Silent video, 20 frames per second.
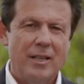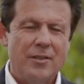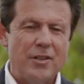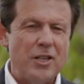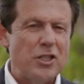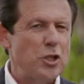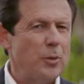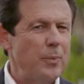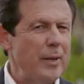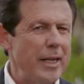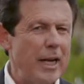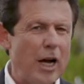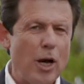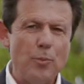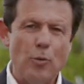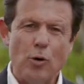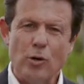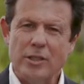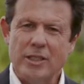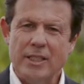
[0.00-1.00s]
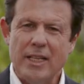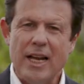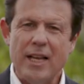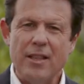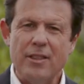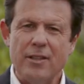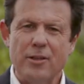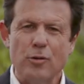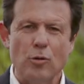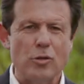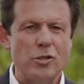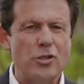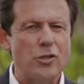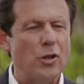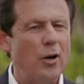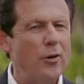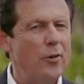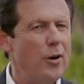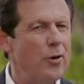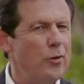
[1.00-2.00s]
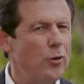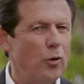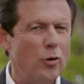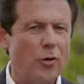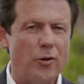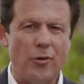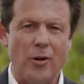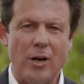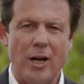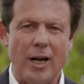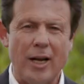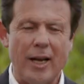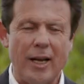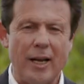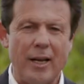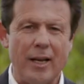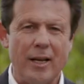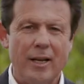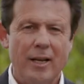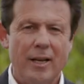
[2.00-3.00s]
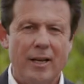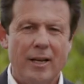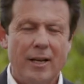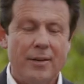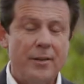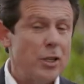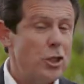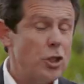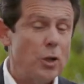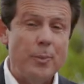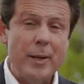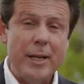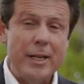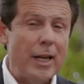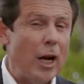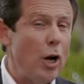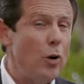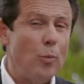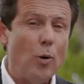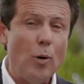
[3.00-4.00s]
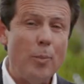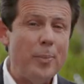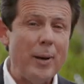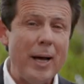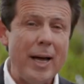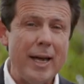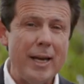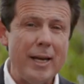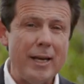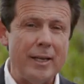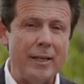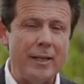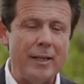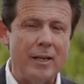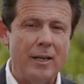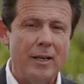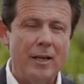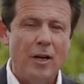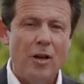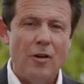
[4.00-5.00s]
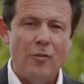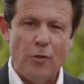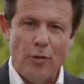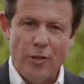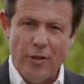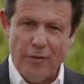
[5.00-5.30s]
There shall be no more death, nor sorrow, nor crying. There shall be no more pain, for